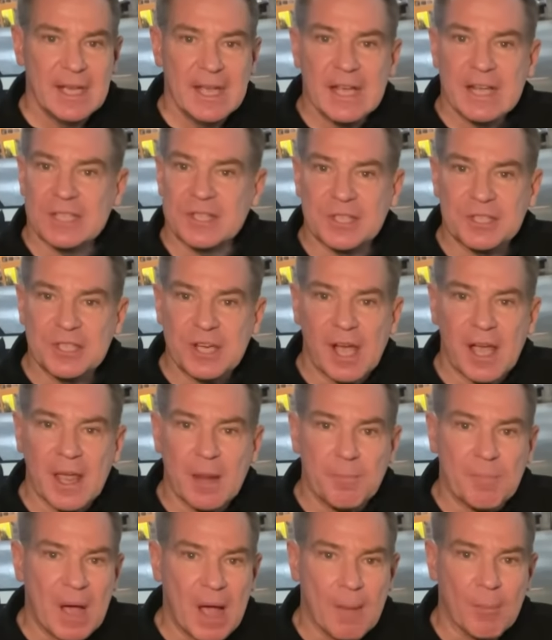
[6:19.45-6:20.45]
As the
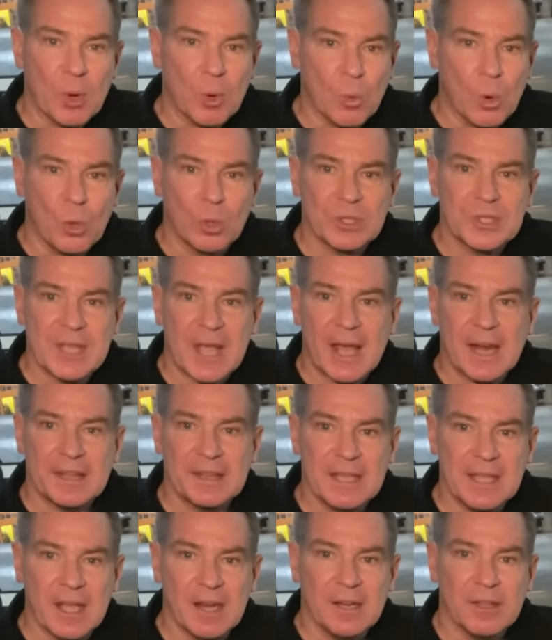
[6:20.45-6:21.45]
giant bomber rolls out at
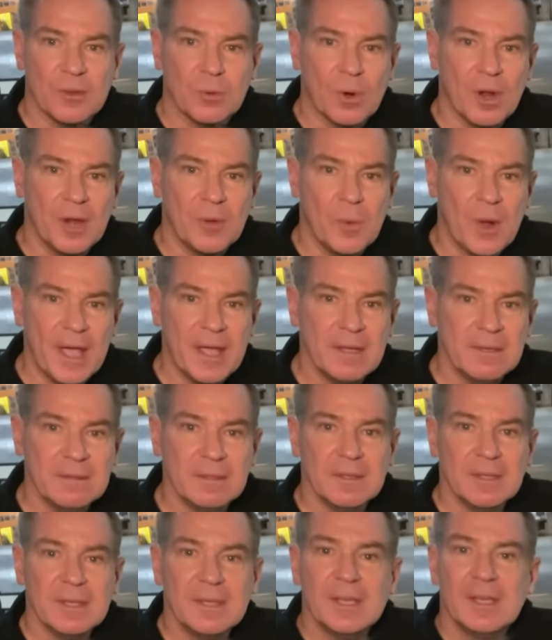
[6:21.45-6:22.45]
the end of the runway,
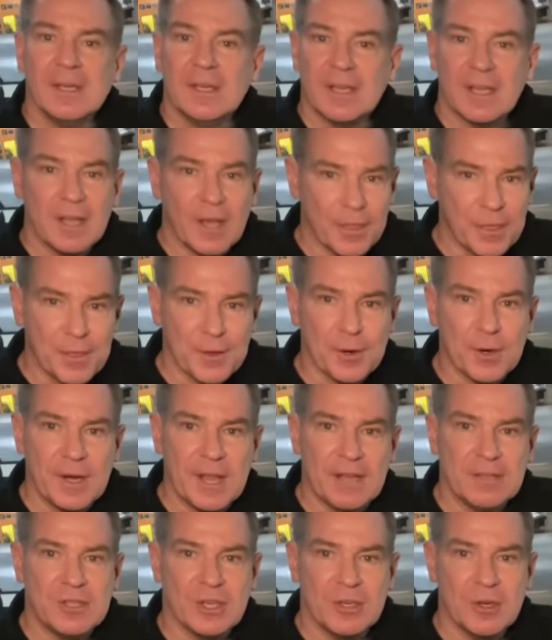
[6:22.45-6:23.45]
a third
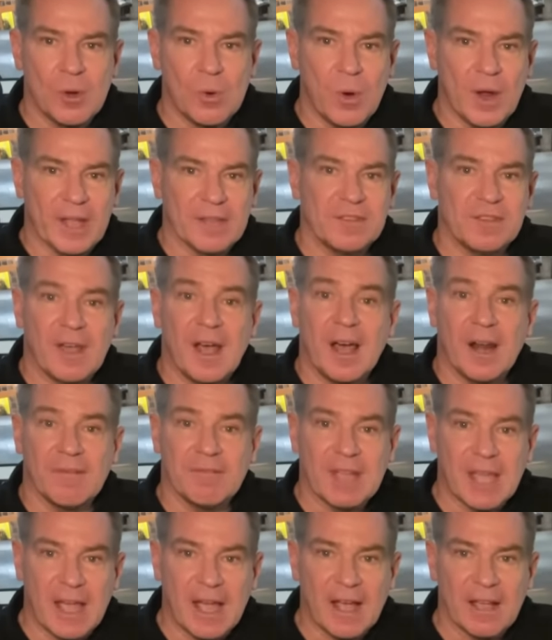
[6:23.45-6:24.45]
engine quits out
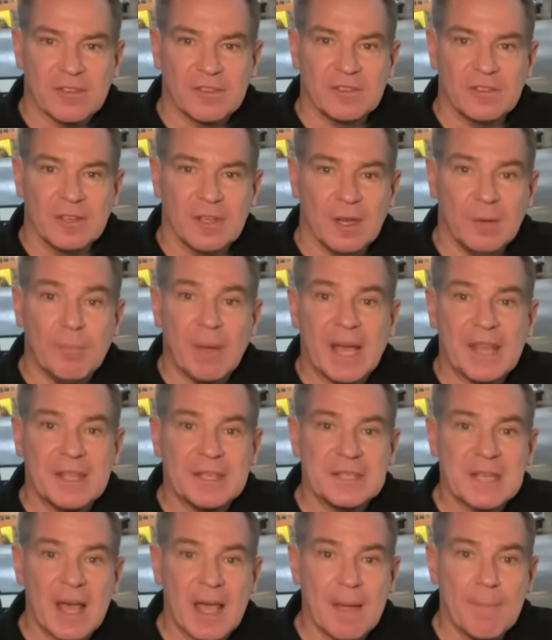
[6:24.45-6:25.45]
of gas, and by the
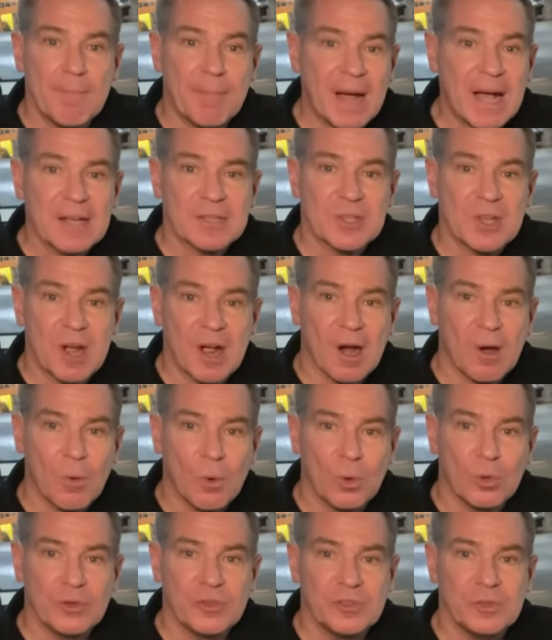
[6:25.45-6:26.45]
time Bockscar
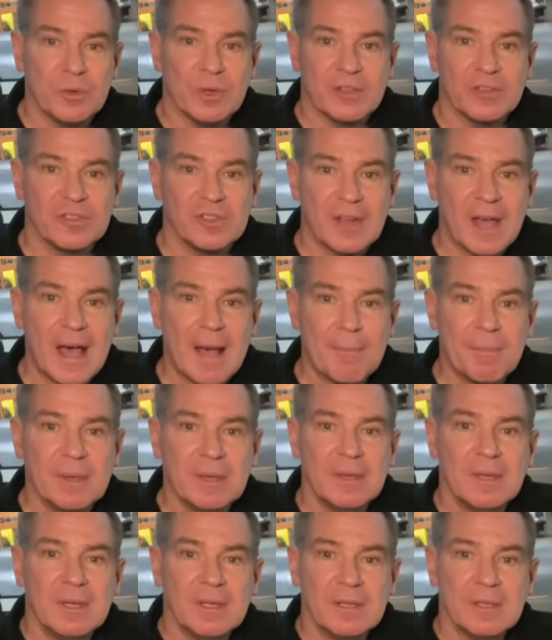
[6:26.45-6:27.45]
rolls to a stop,
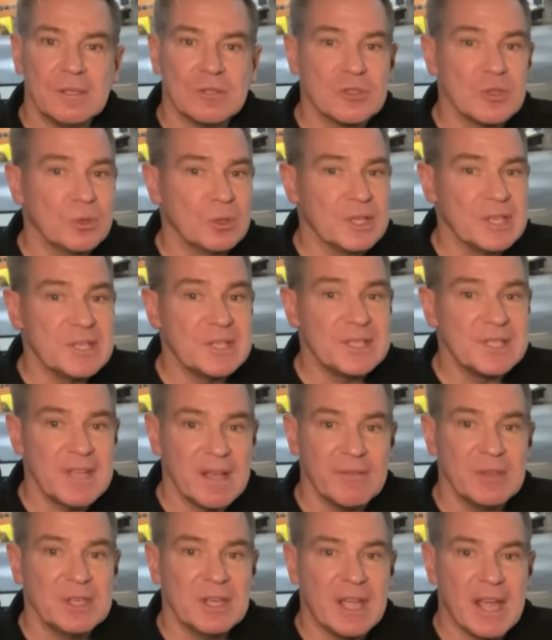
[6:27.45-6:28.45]
there's only
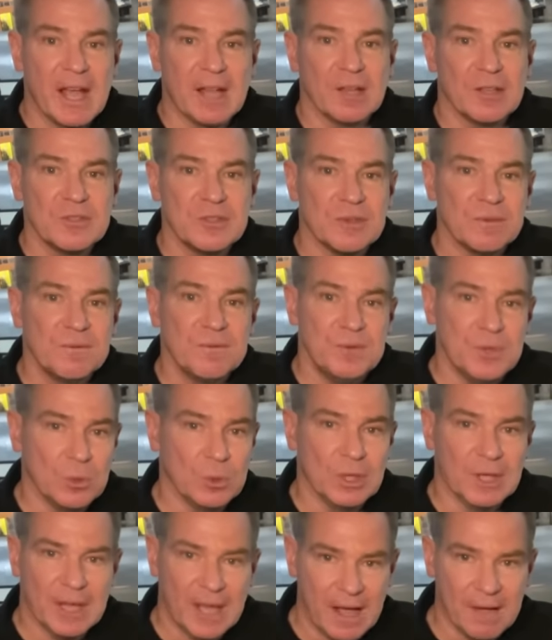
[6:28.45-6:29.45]
seven gallons of
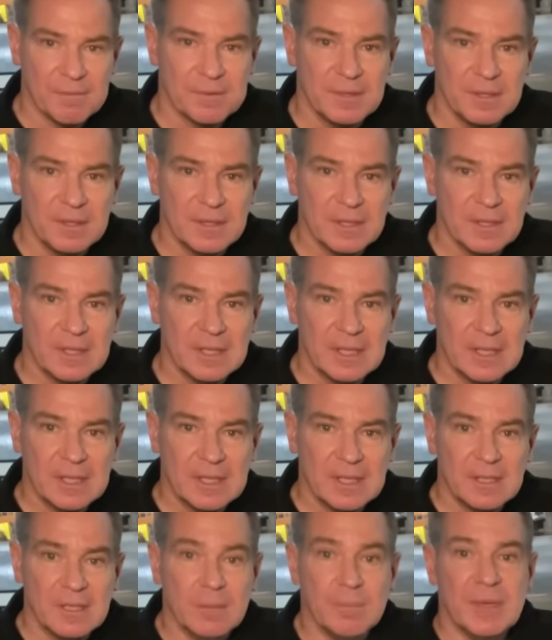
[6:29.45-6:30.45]
fuel left.
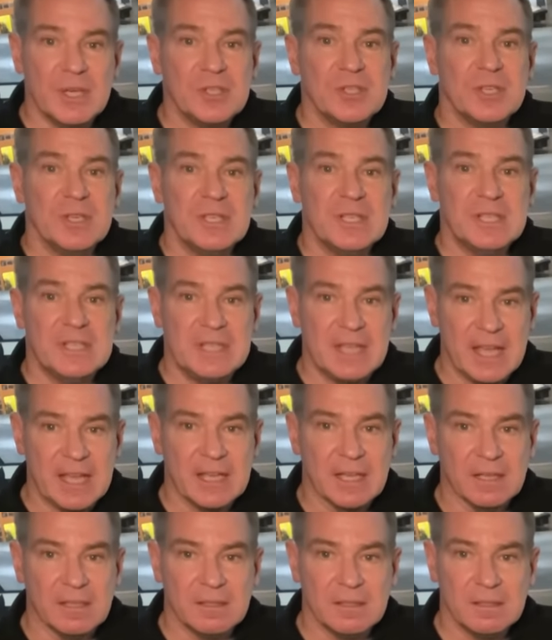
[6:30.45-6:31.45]
The mission had
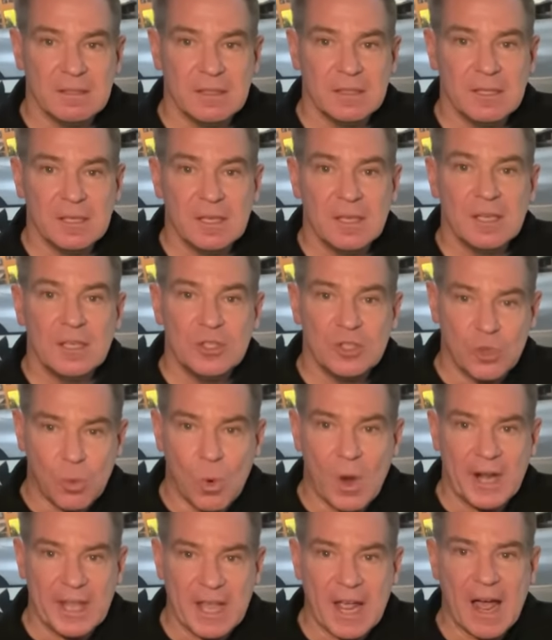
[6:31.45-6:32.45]
taken
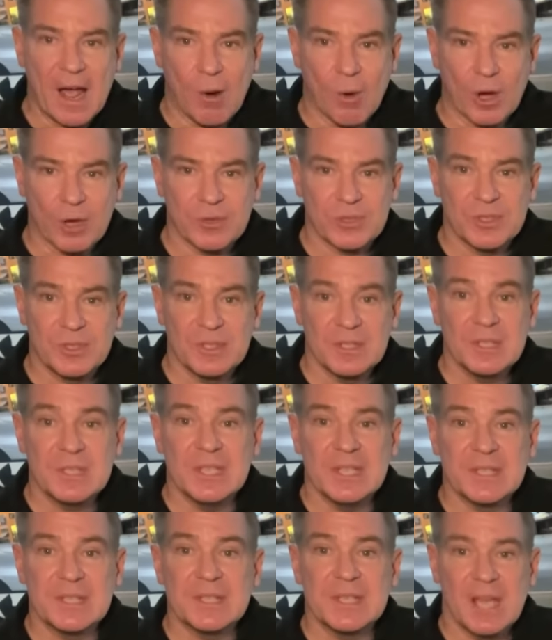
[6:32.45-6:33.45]
twenty hours
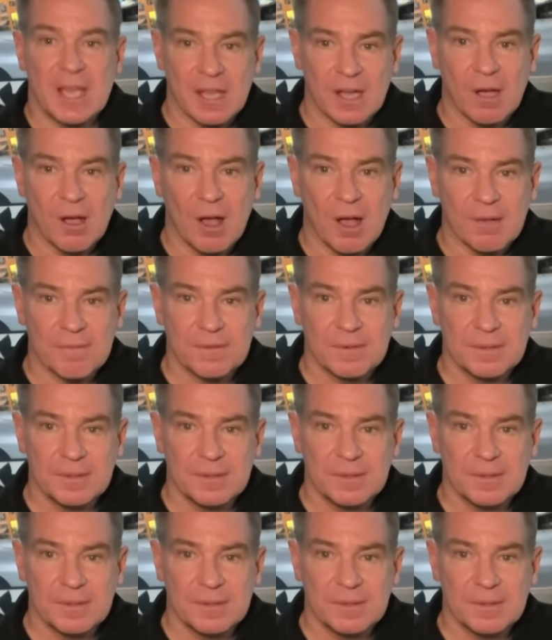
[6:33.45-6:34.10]
since takeoff.